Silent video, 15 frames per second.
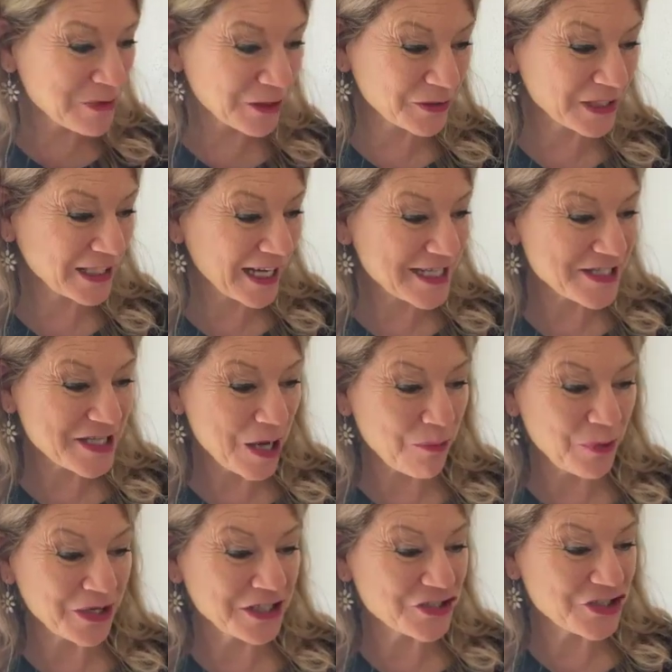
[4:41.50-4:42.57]
Mary lights
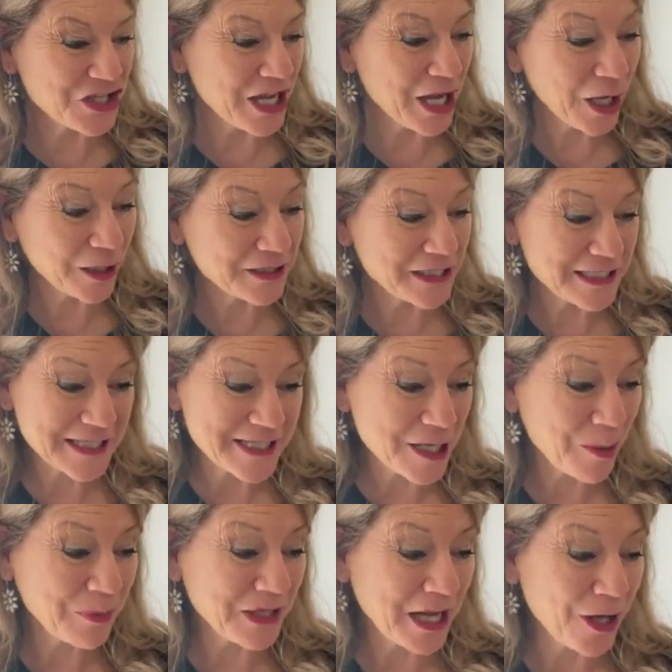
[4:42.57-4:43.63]
up when she is
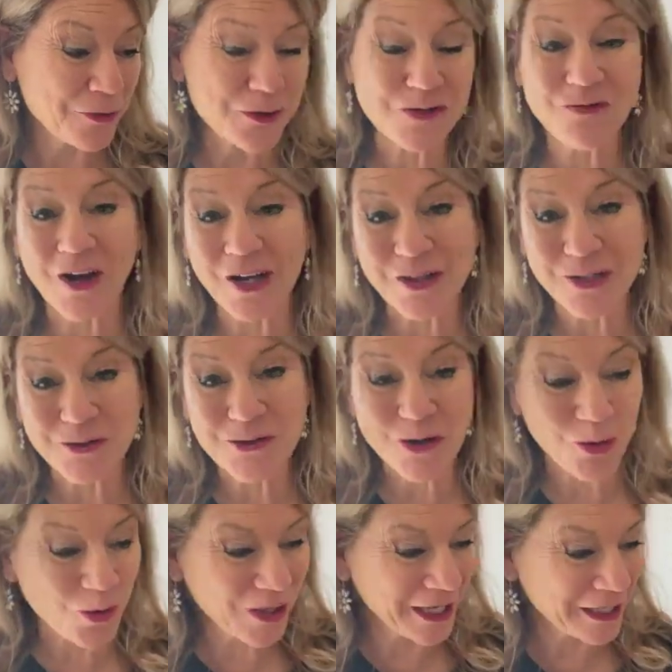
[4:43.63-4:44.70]
helping others find their
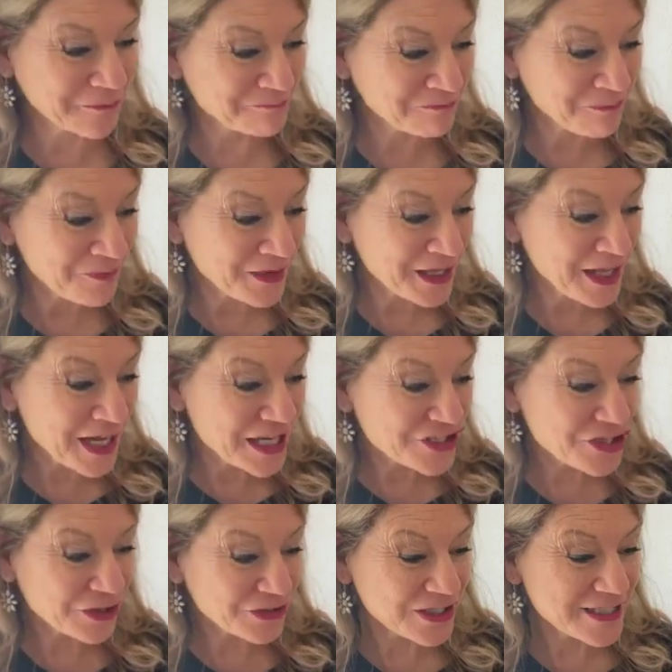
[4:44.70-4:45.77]
joy.
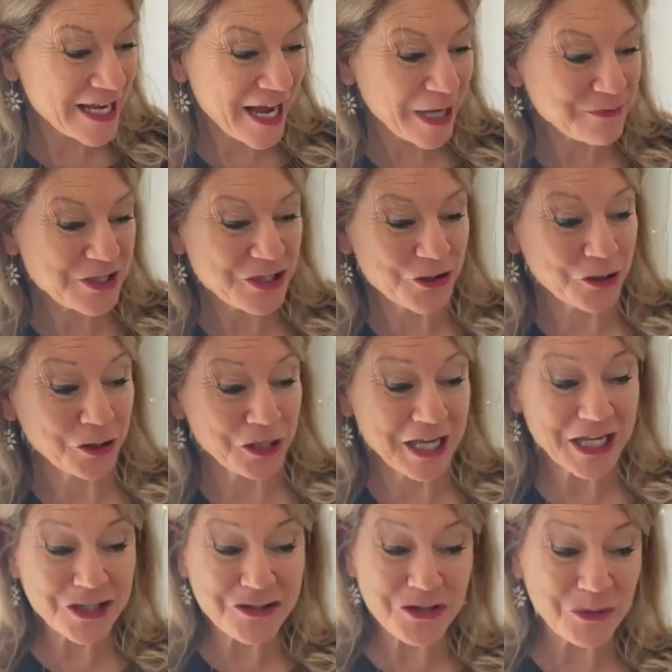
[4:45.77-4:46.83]
Sharon taps into her
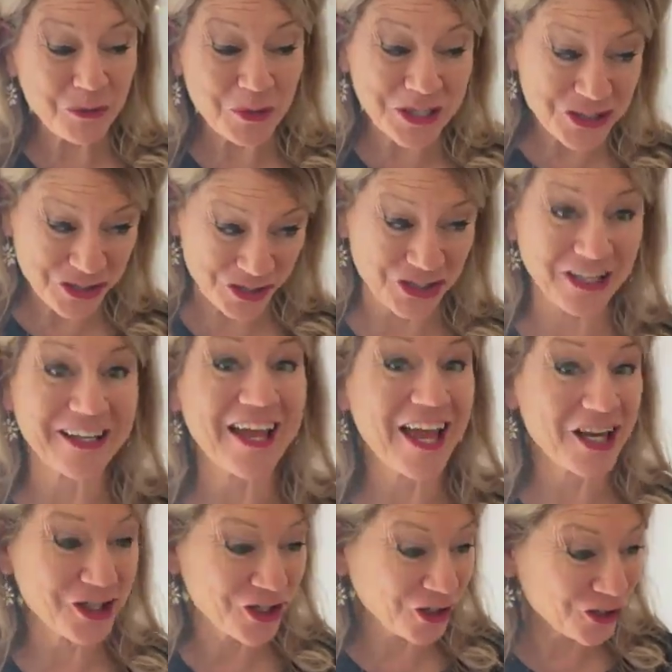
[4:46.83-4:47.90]
intuition
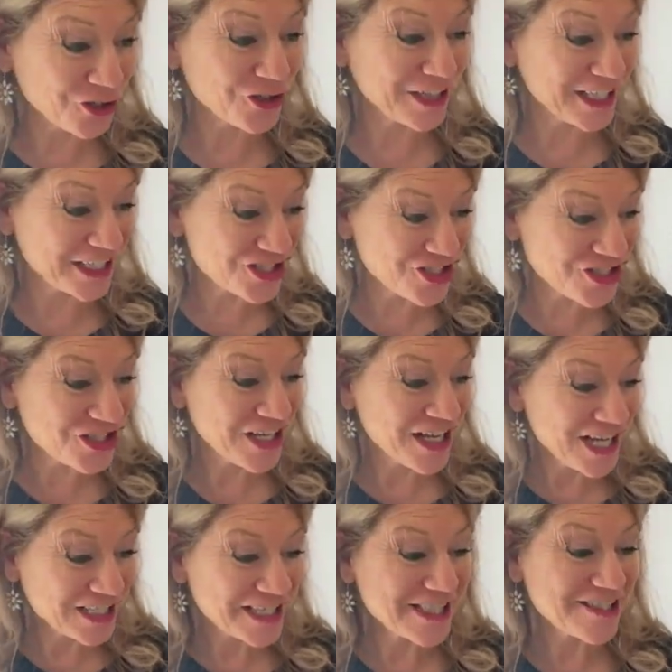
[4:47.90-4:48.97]
and courage
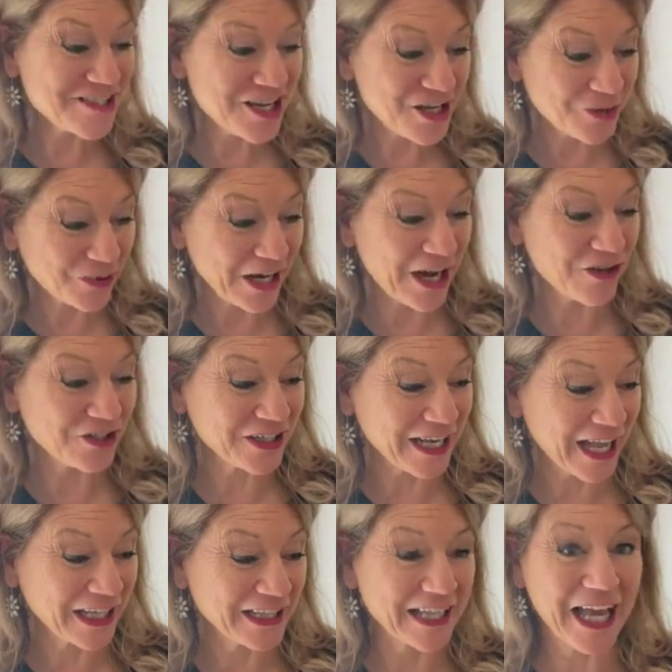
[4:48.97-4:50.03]
to stay grounded
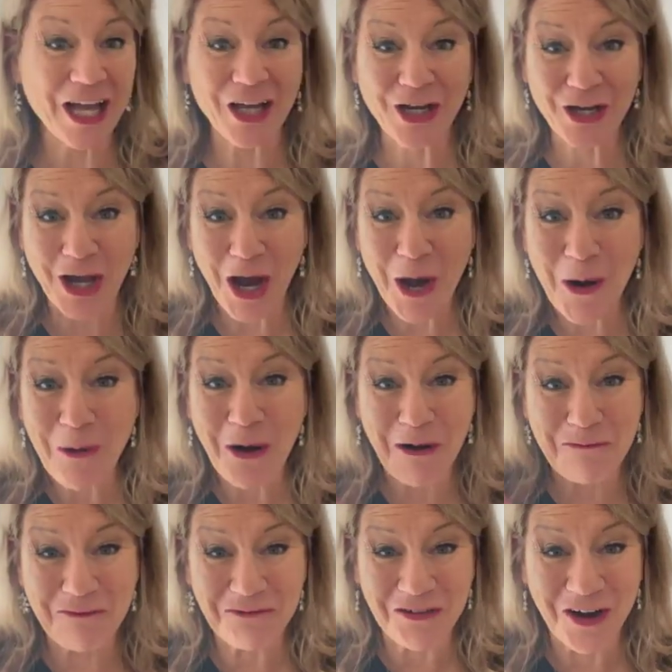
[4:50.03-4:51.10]
and let go
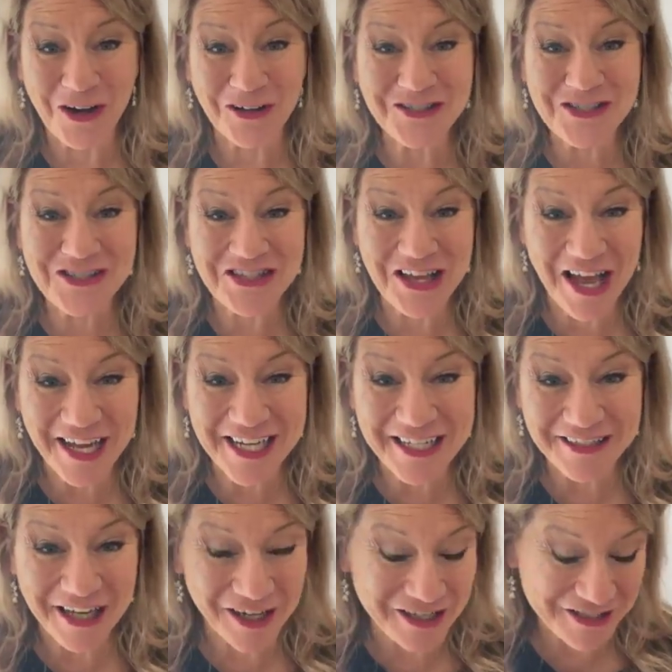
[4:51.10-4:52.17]
of false
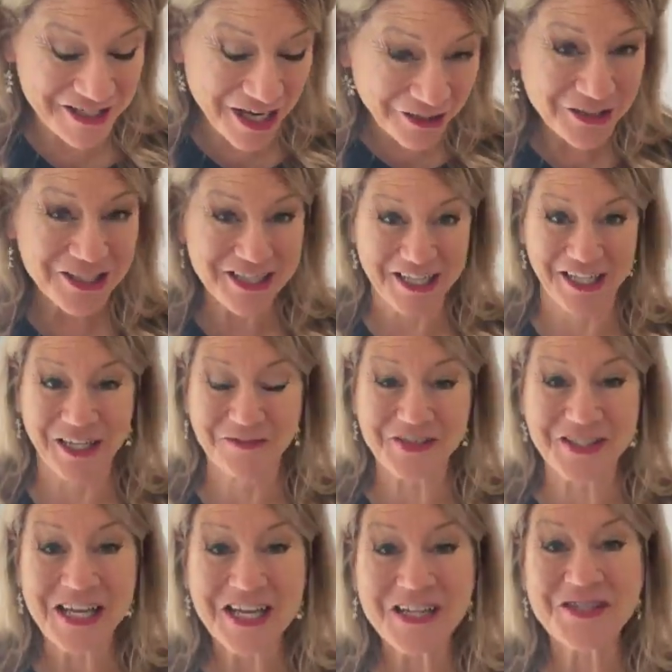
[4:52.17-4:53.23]

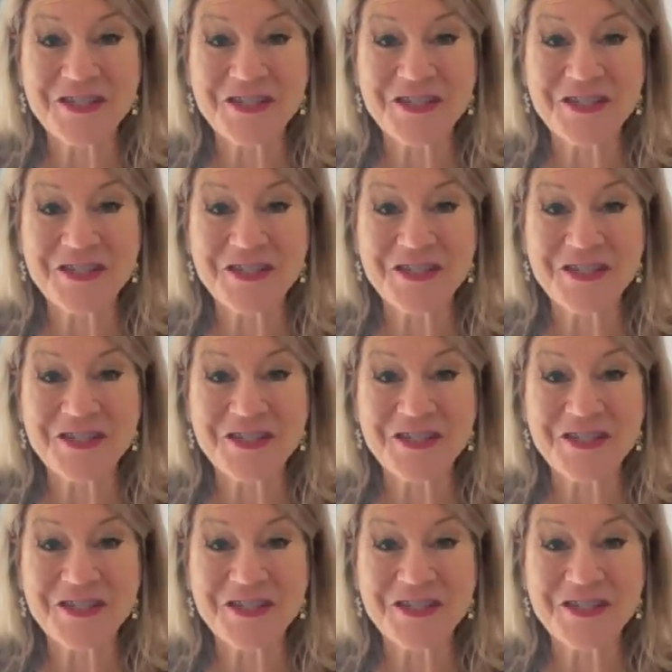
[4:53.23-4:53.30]
narratives.